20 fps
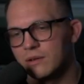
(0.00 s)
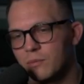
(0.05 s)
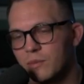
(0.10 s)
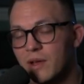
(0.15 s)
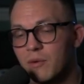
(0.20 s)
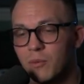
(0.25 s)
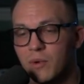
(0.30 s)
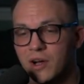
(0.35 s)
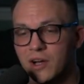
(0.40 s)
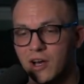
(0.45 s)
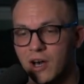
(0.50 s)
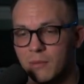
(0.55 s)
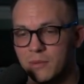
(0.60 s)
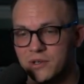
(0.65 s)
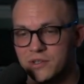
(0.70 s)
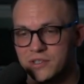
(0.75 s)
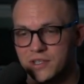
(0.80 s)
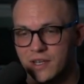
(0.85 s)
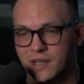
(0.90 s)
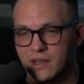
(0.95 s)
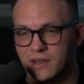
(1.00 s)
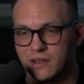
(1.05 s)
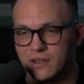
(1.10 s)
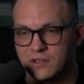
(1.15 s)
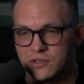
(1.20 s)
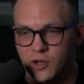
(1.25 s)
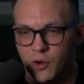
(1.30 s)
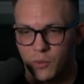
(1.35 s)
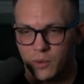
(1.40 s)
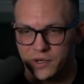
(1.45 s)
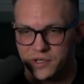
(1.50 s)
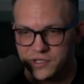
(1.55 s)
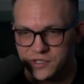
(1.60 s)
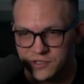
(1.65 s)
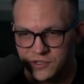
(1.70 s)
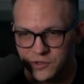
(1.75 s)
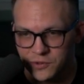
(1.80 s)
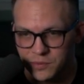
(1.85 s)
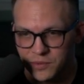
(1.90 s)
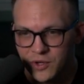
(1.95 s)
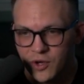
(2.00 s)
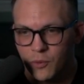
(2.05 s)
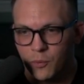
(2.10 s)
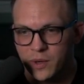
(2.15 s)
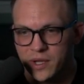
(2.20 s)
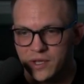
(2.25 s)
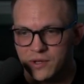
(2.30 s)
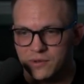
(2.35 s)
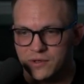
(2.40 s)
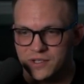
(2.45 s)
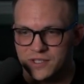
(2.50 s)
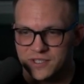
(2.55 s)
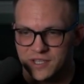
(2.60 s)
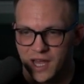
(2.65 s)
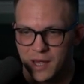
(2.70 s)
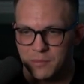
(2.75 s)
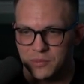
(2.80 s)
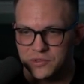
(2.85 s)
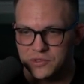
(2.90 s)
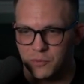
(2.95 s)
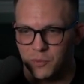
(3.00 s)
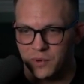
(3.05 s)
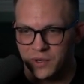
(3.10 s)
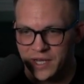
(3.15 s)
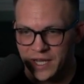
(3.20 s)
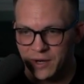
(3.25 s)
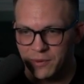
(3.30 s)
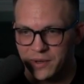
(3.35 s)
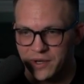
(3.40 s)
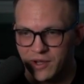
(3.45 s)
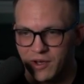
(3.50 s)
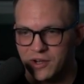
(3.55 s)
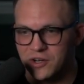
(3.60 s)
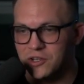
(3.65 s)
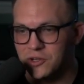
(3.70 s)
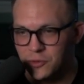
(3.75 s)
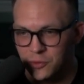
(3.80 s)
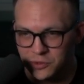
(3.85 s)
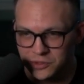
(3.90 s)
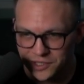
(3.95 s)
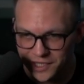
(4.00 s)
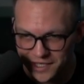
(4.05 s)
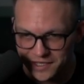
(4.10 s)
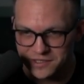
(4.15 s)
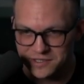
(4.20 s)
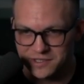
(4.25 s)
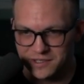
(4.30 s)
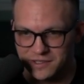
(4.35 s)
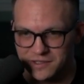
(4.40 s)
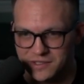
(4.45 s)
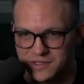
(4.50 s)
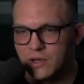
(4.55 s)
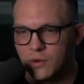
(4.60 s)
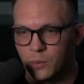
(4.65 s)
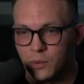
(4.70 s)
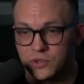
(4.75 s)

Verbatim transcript: We have one commenter saying, don't worry Snoop, we your disciples will carry on your legacies. We'll